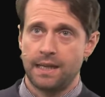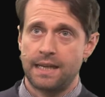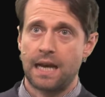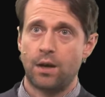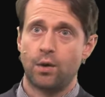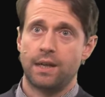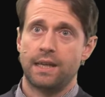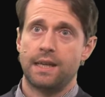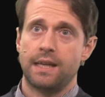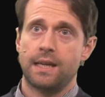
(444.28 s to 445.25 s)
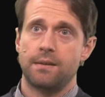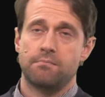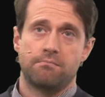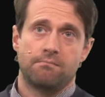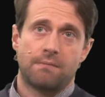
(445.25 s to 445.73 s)
Now,
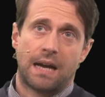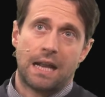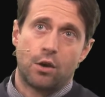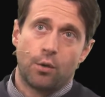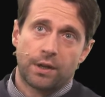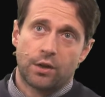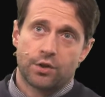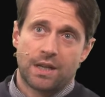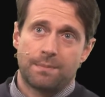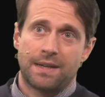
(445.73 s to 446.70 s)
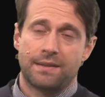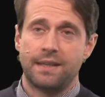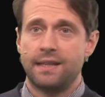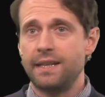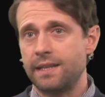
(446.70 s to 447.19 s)
a low Reynolds number
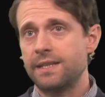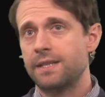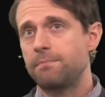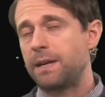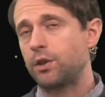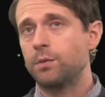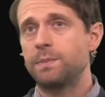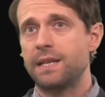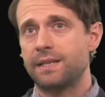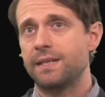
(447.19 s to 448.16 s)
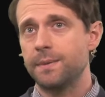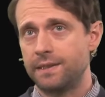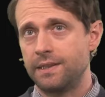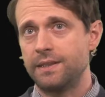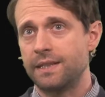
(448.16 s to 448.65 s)
DNS might not be
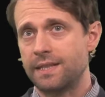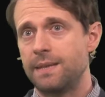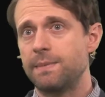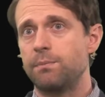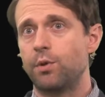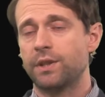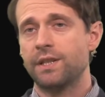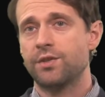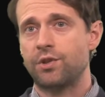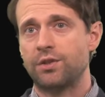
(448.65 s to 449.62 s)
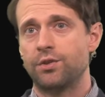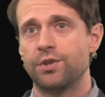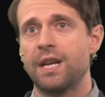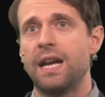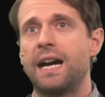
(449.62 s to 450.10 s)
exhibiting the same important
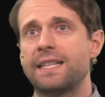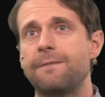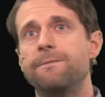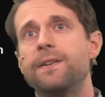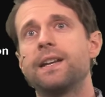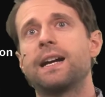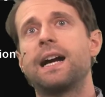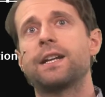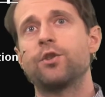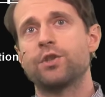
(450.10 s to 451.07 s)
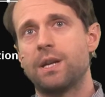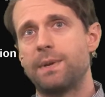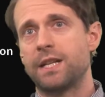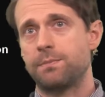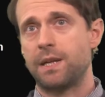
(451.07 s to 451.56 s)
extractors as a very high Reynolds number
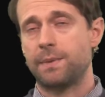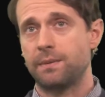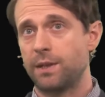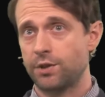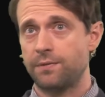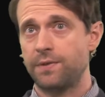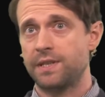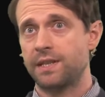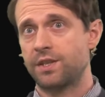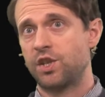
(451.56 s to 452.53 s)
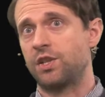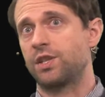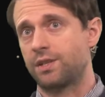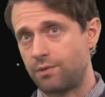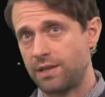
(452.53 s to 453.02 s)
experiment, because the physics
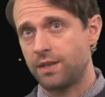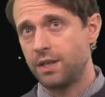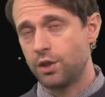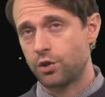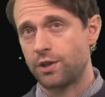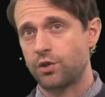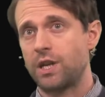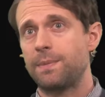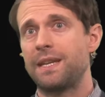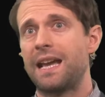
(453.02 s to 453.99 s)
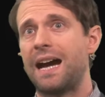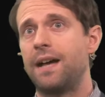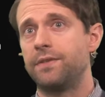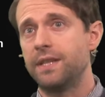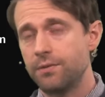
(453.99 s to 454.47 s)
changes, right? So there's going to be
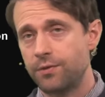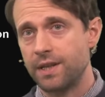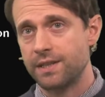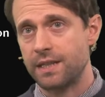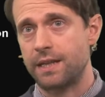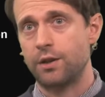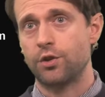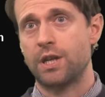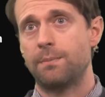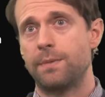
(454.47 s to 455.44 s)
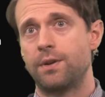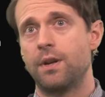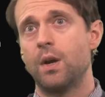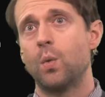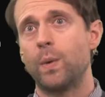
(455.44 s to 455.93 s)
a difference in Reynolds number
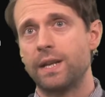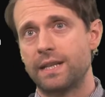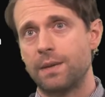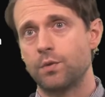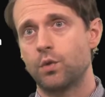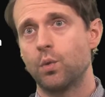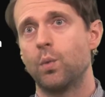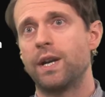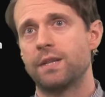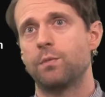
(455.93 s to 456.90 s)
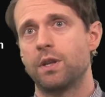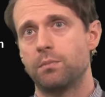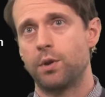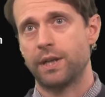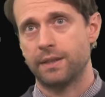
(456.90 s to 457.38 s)
when it comes to what is more
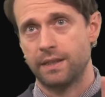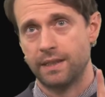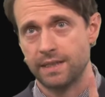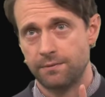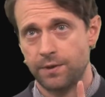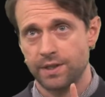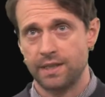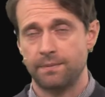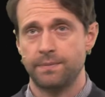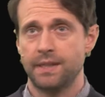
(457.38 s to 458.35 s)
important. That's the first thing.